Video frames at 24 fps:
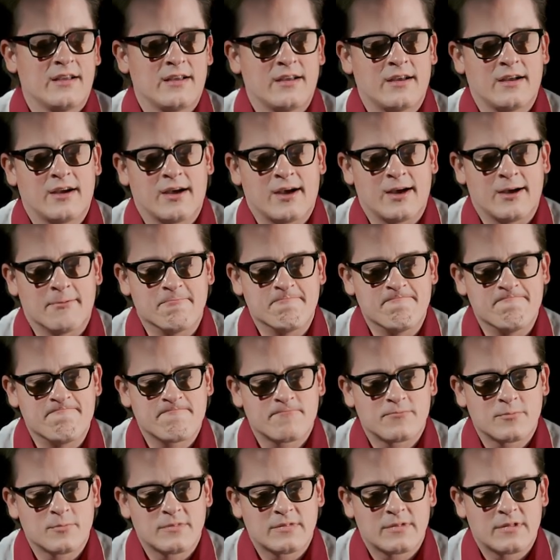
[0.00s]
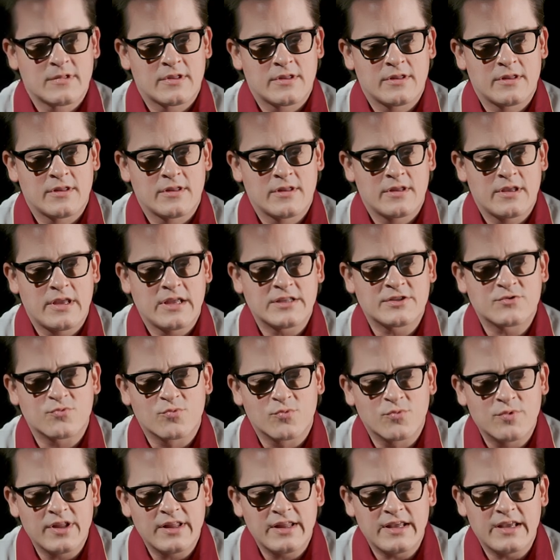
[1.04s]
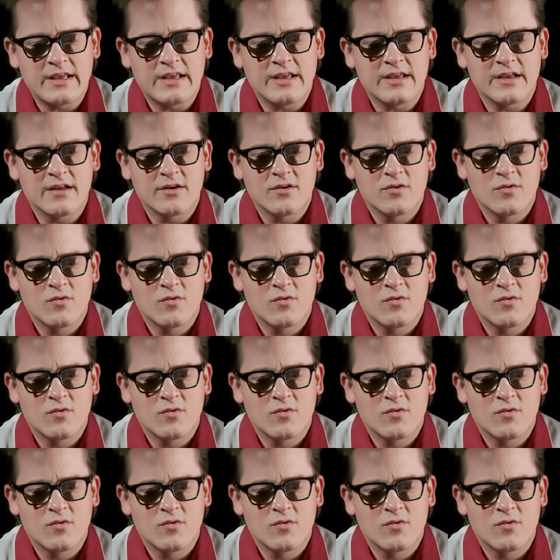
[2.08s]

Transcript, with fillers: Um, it's really